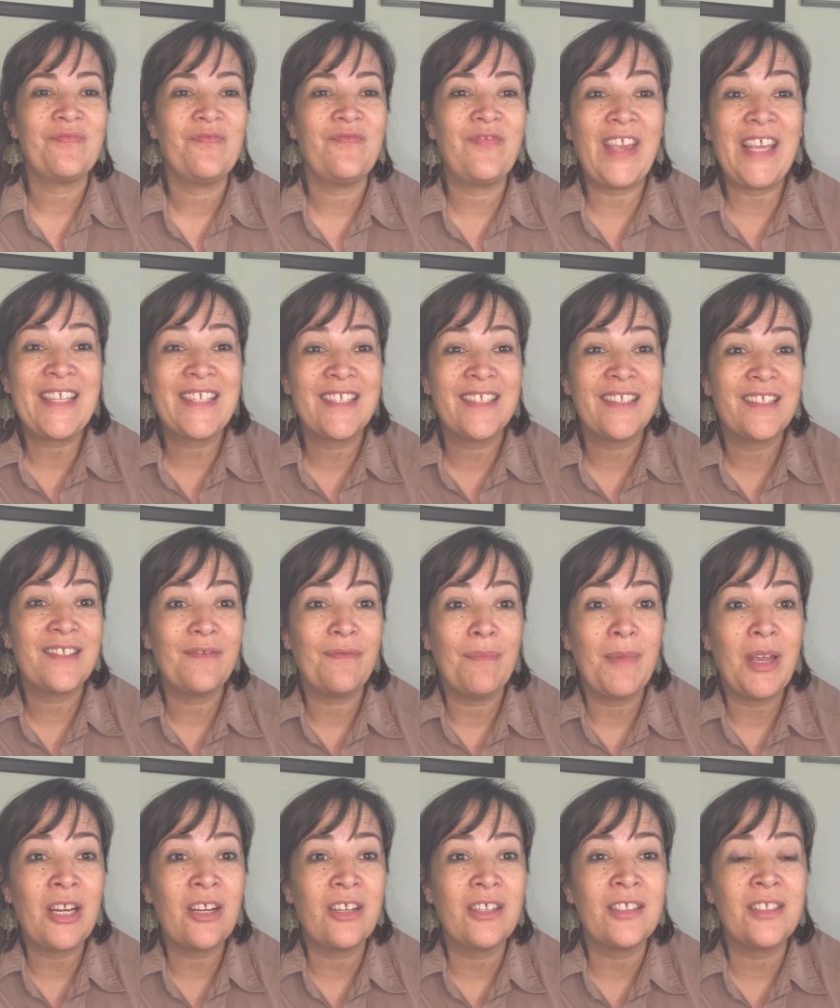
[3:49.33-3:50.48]
phases of
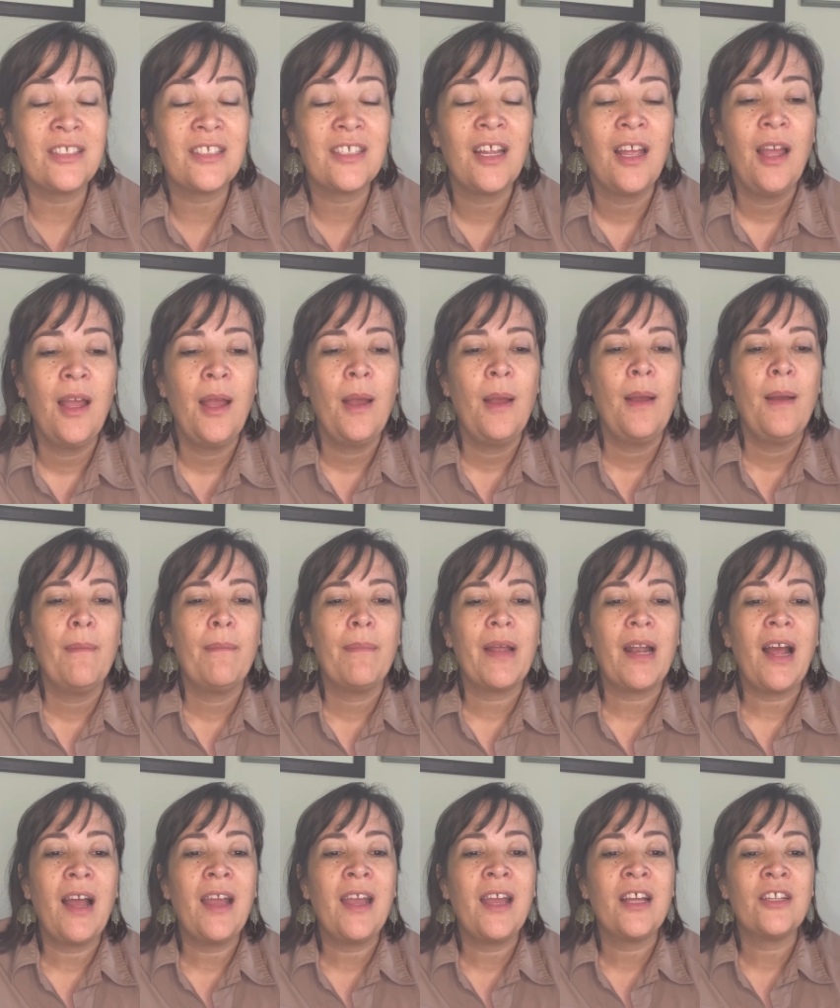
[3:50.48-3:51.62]
marriage. But
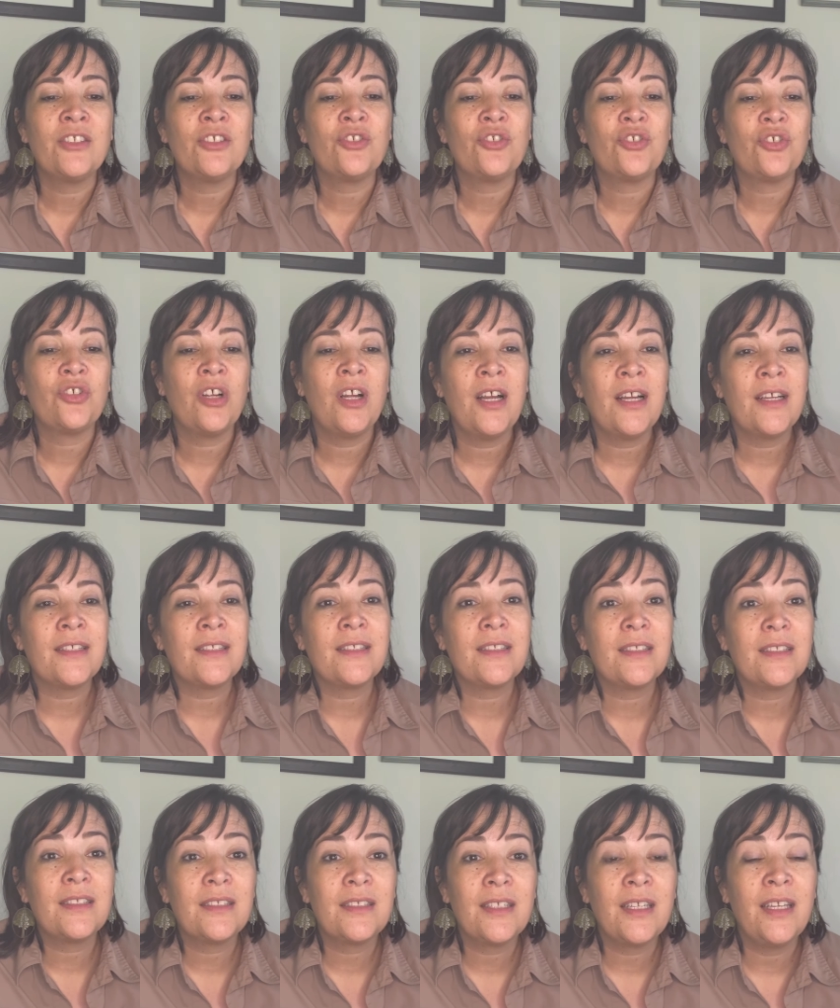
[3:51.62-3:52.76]
I had to
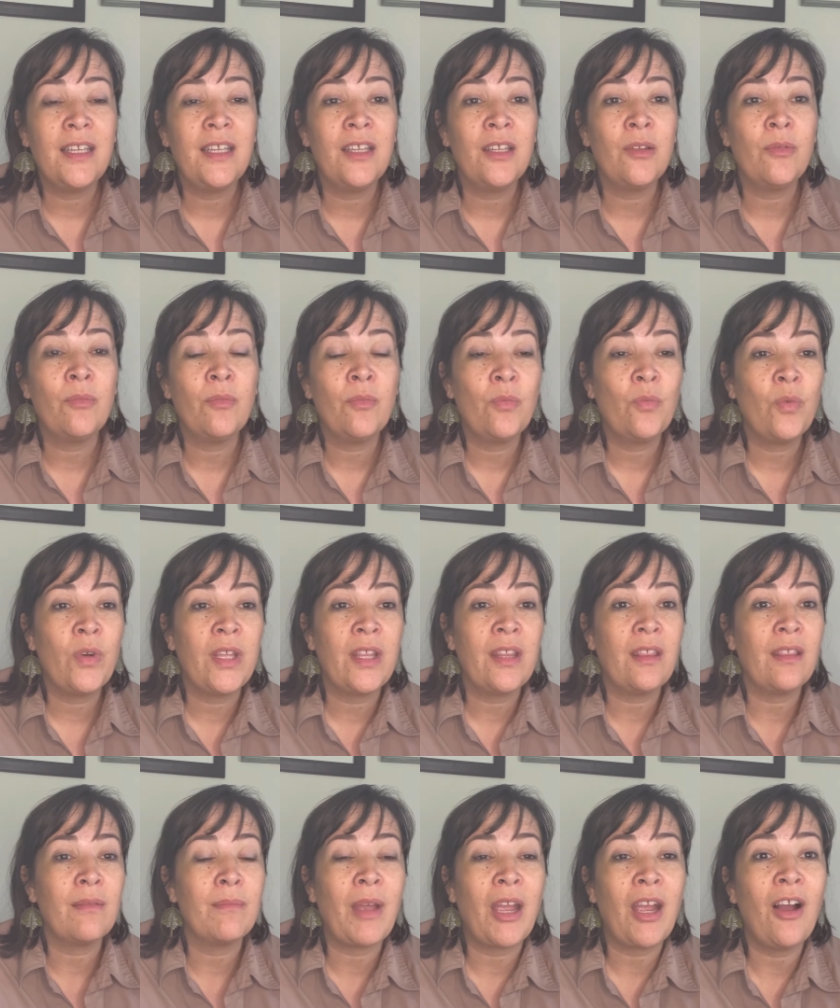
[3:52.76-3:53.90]
trust him with
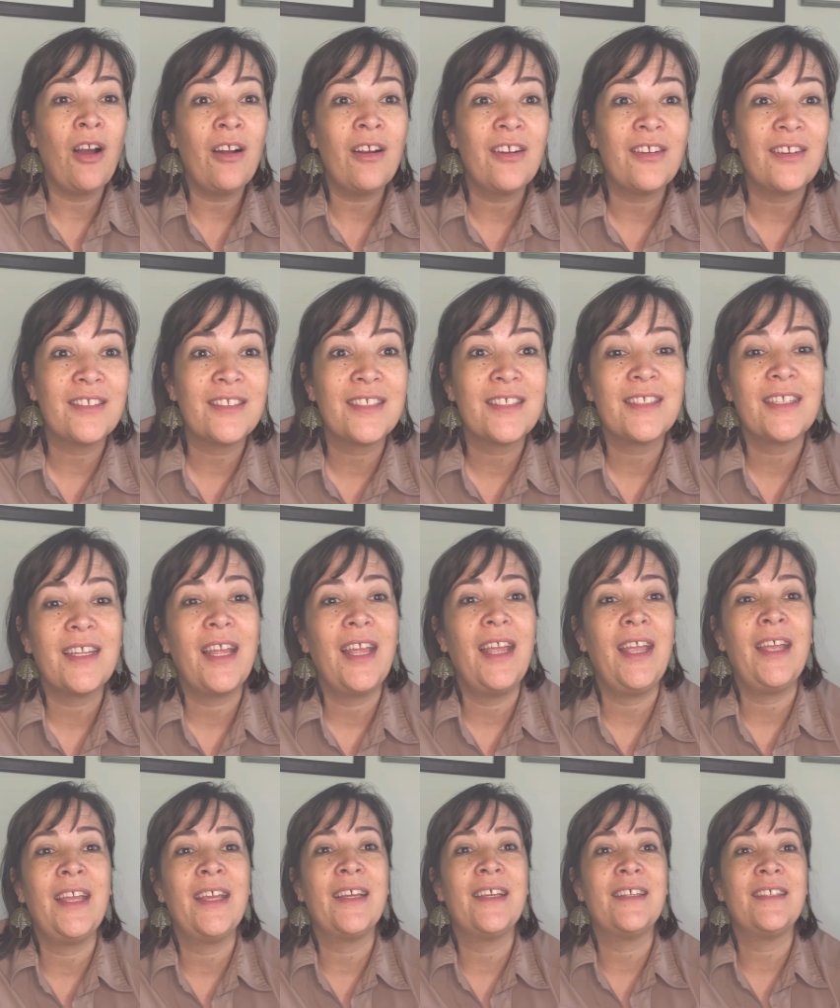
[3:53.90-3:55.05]
my heart.
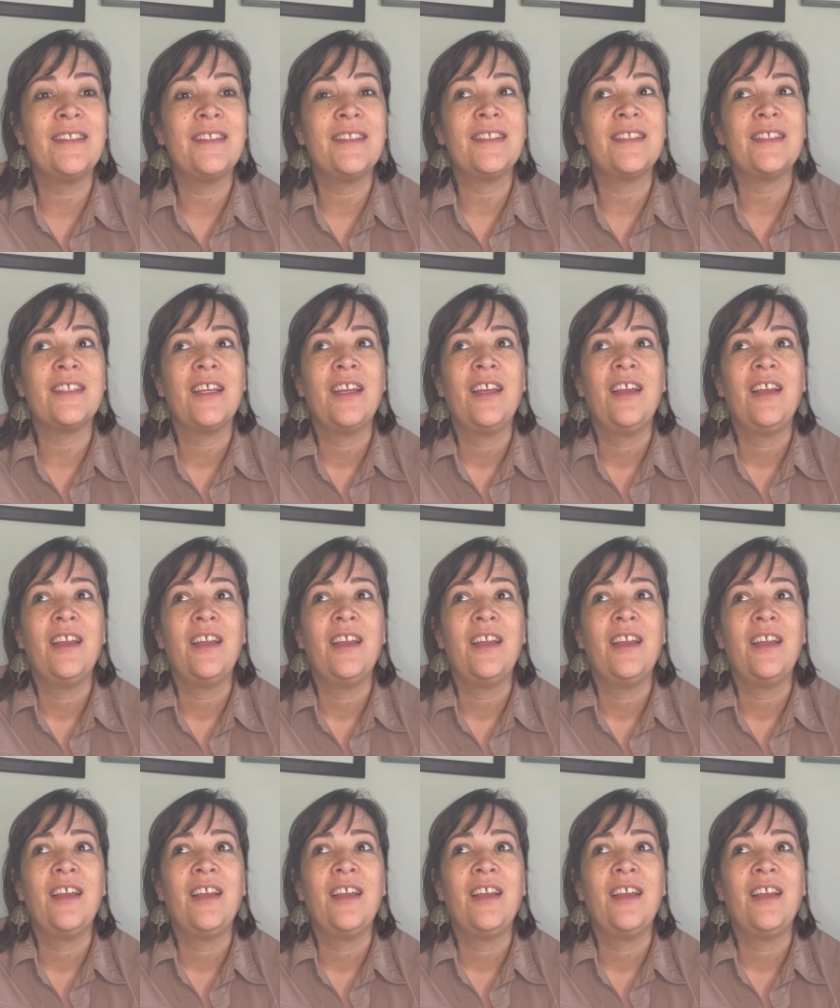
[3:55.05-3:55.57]
And